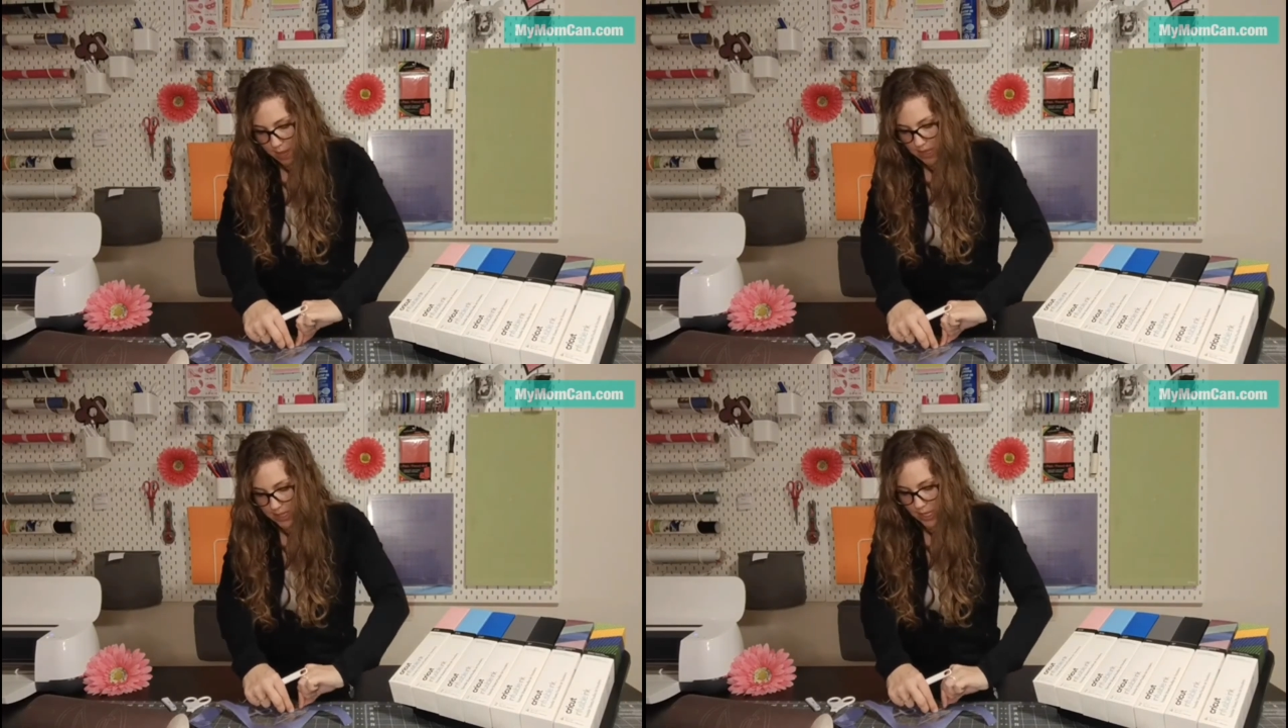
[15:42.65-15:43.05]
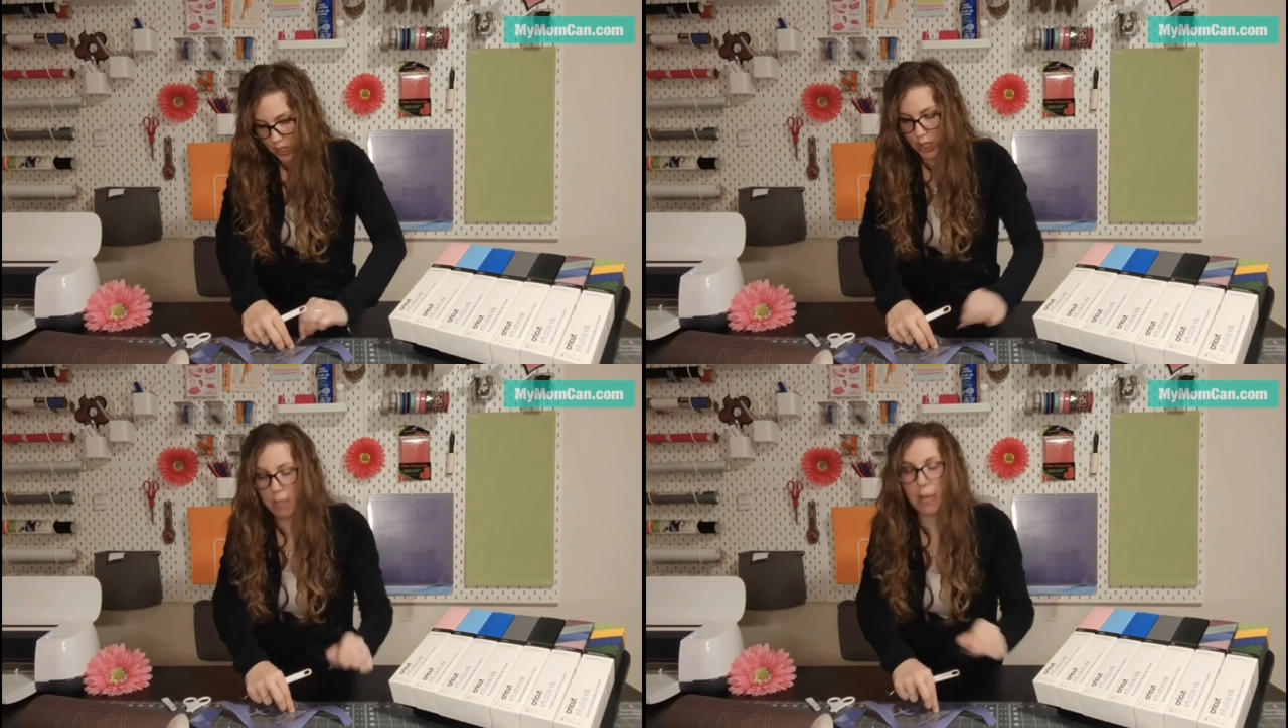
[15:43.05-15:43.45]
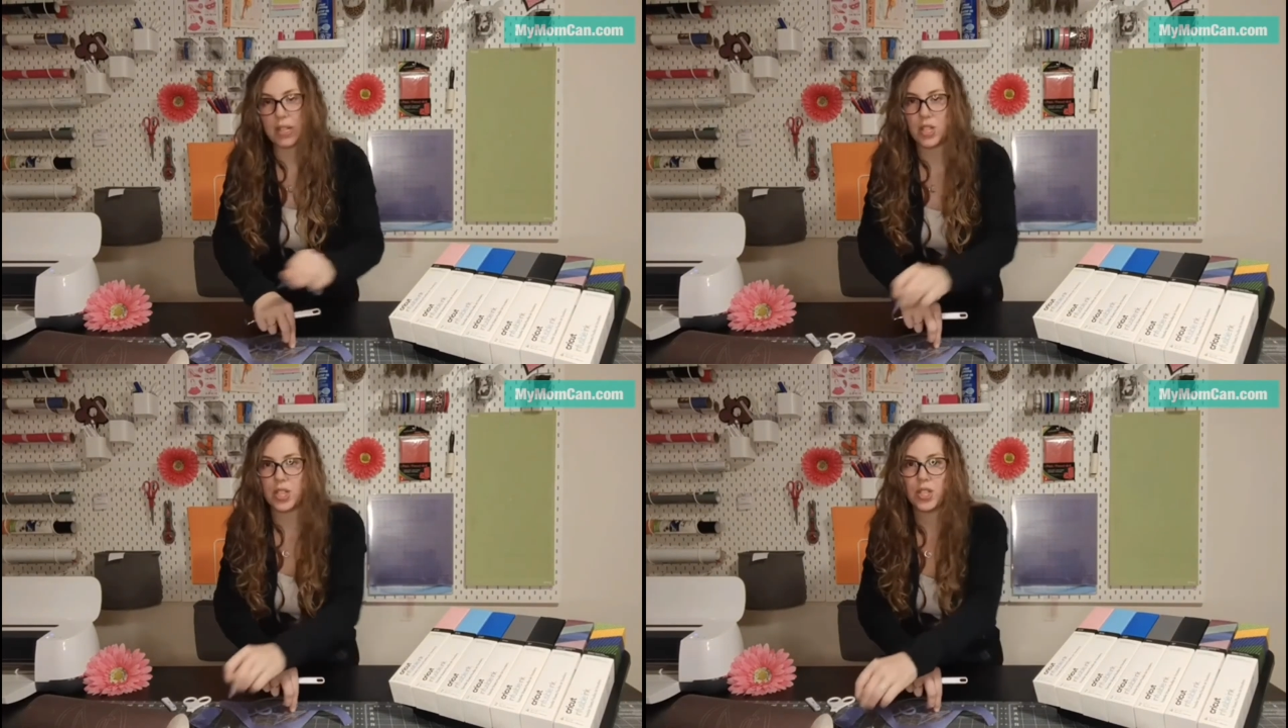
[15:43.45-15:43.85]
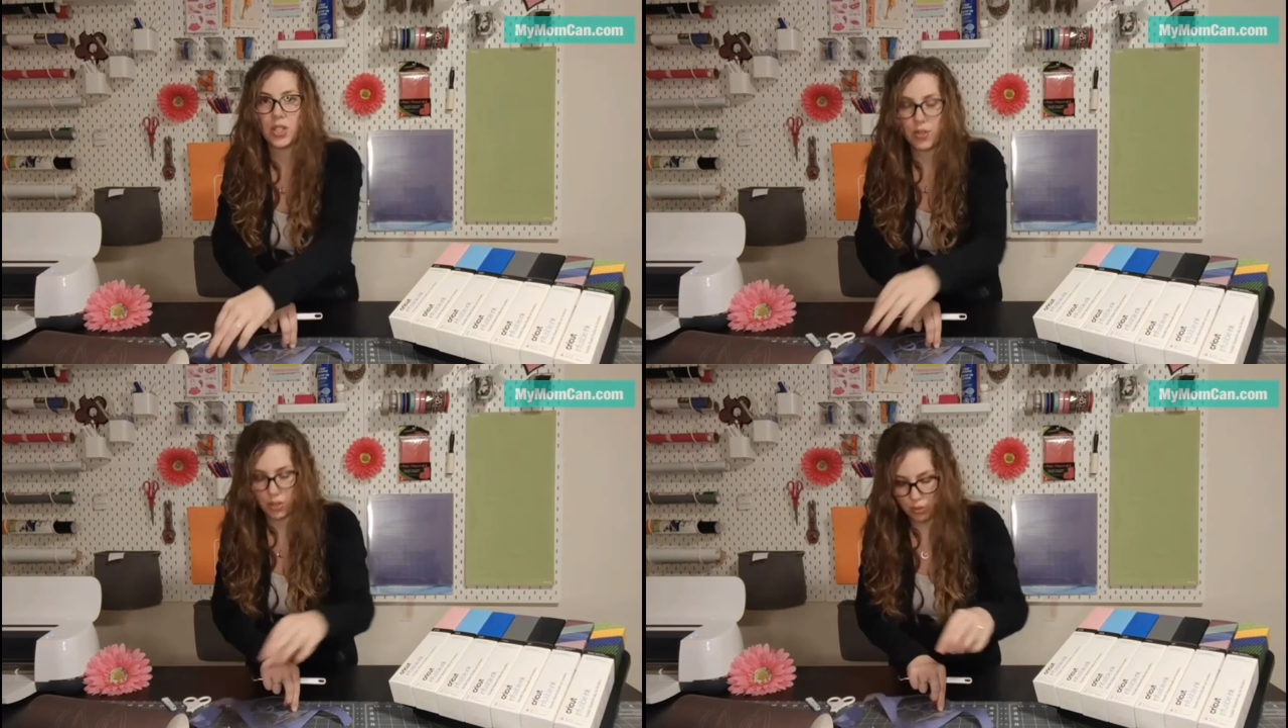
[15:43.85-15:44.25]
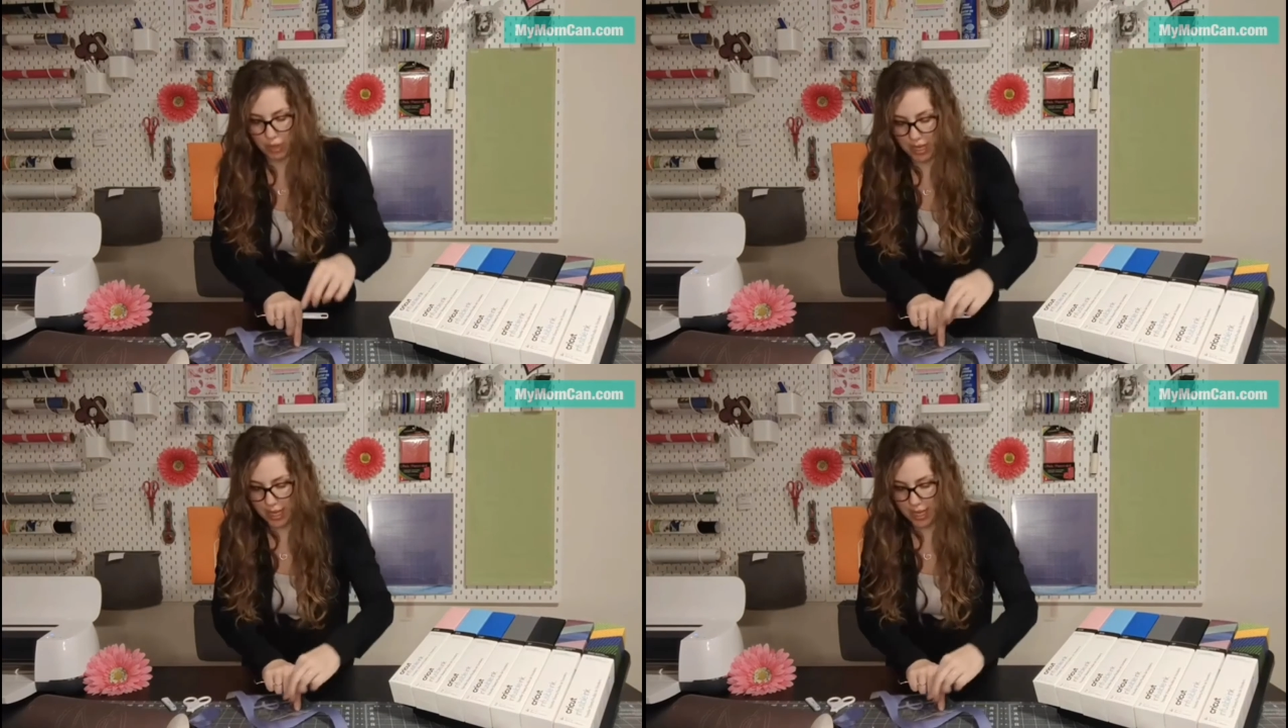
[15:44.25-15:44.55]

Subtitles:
it's actually much easier to weed.